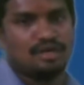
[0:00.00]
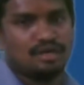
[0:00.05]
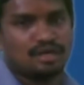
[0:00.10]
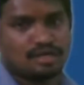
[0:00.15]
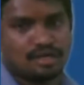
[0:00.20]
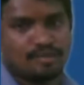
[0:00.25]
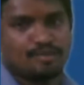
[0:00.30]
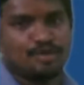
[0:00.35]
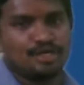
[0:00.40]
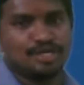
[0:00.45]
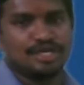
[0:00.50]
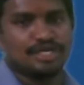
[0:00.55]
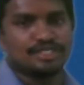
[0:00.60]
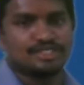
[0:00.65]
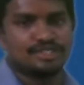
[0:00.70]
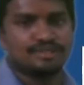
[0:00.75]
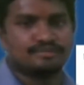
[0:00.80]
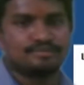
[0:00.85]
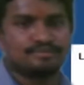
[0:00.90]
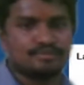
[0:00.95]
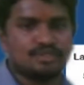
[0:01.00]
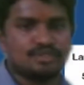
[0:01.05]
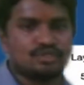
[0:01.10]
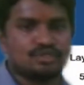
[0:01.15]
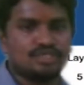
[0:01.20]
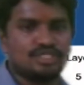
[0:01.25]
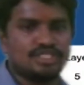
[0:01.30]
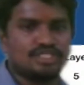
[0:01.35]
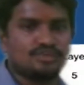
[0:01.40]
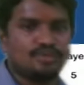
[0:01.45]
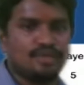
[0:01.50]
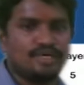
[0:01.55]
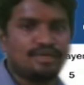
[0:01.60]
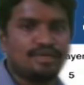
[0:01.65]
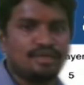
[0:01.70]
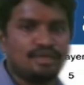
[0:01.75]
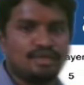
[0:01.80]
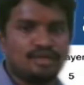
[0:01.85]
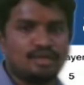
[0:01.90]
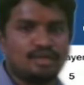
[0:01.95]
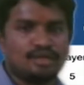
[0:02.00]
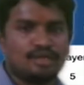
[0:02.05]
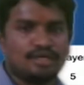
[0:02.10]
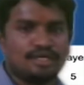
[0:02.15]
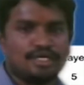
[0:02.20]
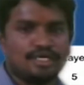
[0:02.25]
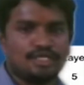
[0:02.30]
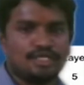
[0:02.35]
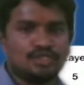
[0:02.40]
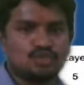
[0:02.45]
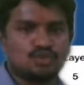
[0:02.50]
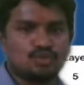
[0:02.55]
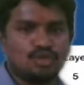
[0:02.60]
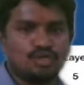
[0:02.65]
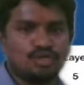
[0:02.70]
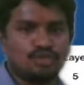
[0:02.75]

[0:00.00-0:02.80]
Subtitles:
communication. So this way, it is going